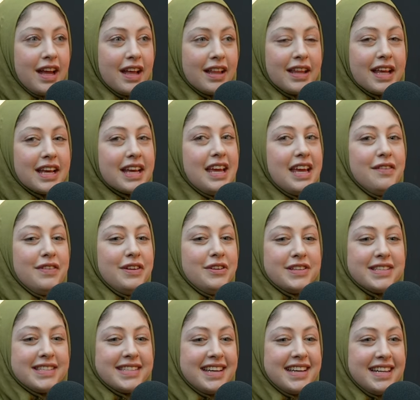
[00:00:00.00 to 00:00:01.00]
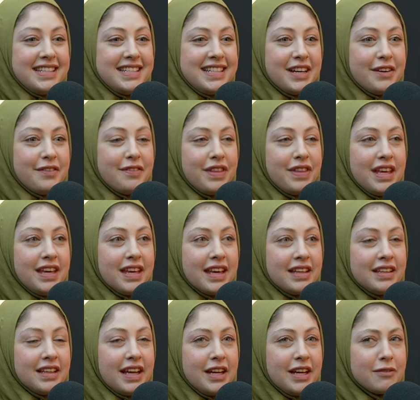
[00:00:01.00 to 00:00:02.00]
Like even just the idea of thinking
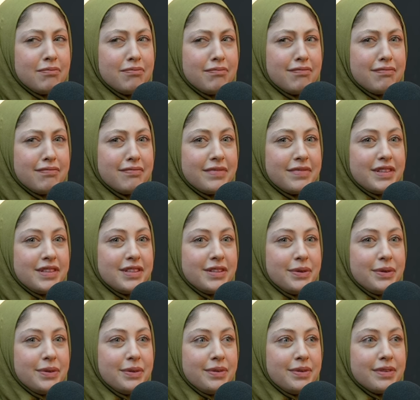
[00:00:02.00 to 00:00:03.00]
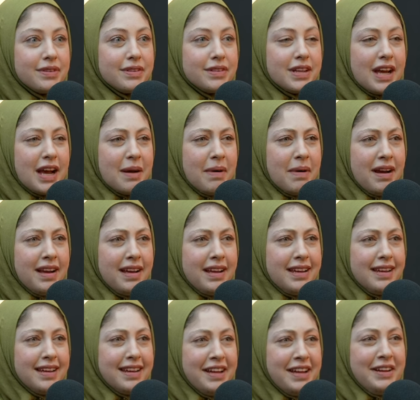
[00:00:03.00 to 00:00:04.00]
like, do you, yeah.
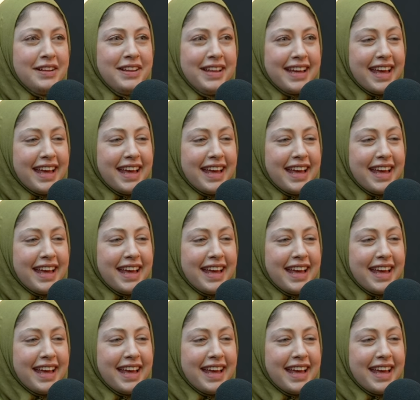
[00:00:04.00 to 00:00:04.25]
like